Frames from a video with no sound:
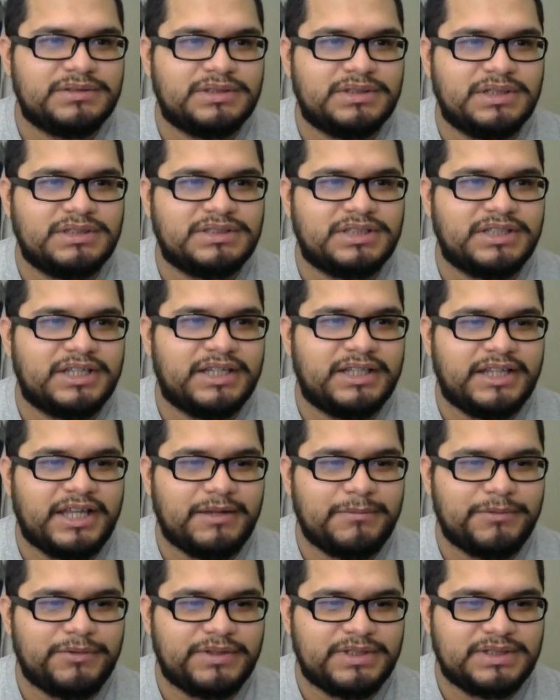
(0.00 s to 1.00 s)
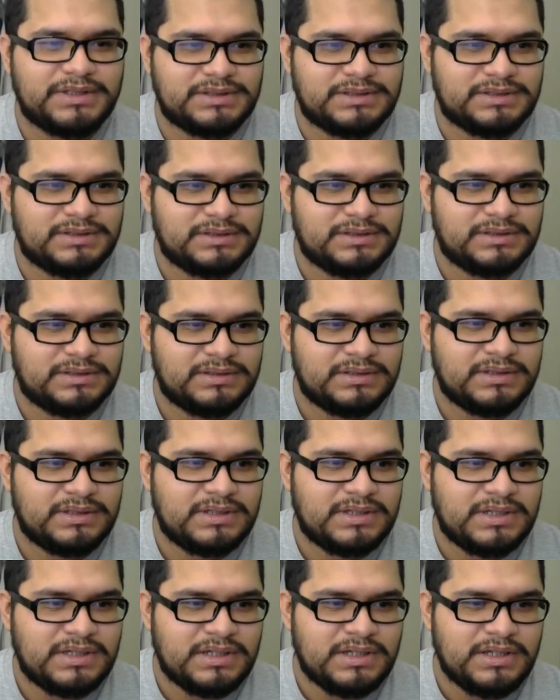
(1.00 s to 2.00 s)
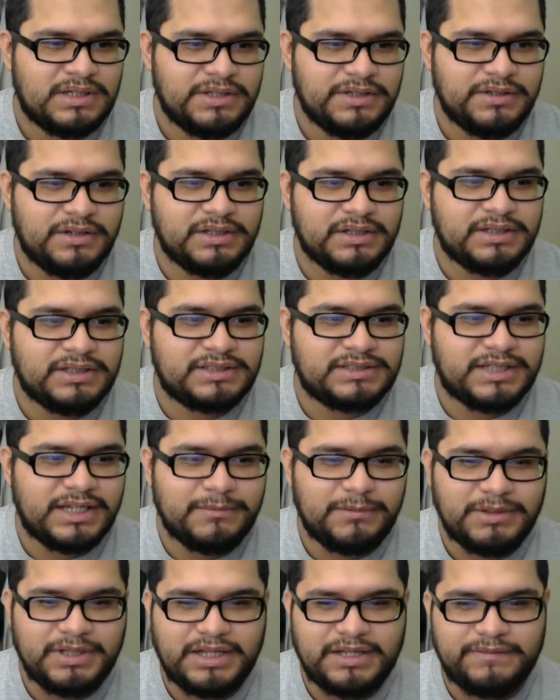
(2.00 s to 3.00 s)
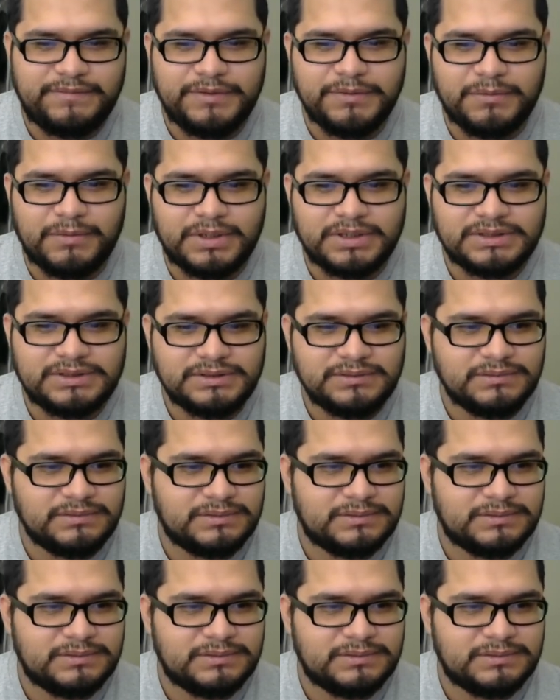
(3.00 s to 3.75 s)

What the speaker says: It's gonna enable this. You can disable it if you want to,